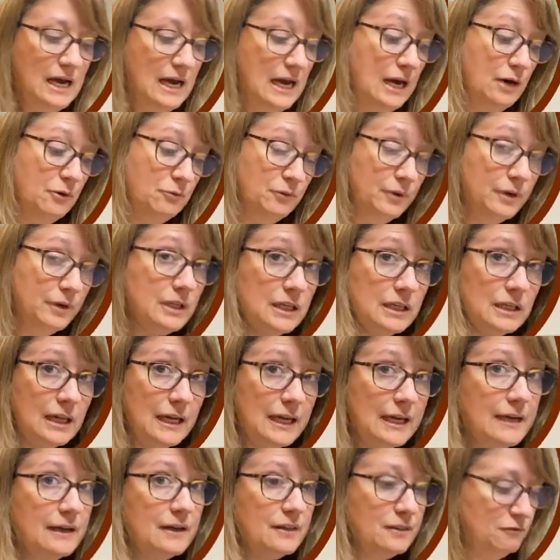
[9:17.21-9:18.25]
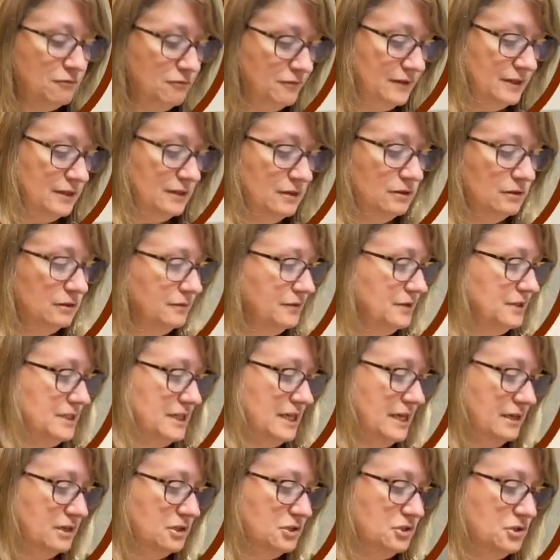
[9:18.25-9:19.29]
I really liked the feel, the
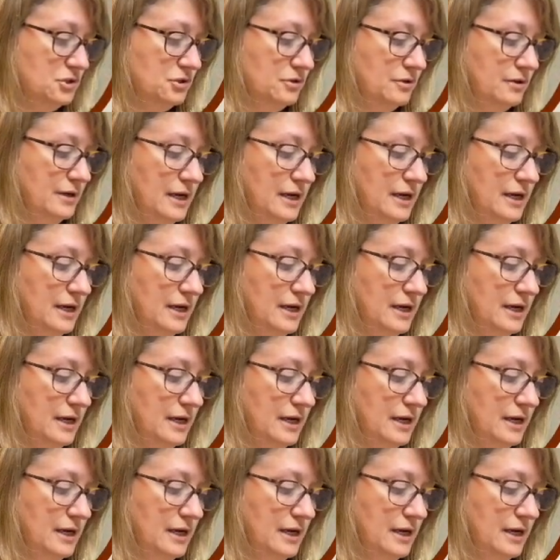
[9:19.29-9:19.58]
texture.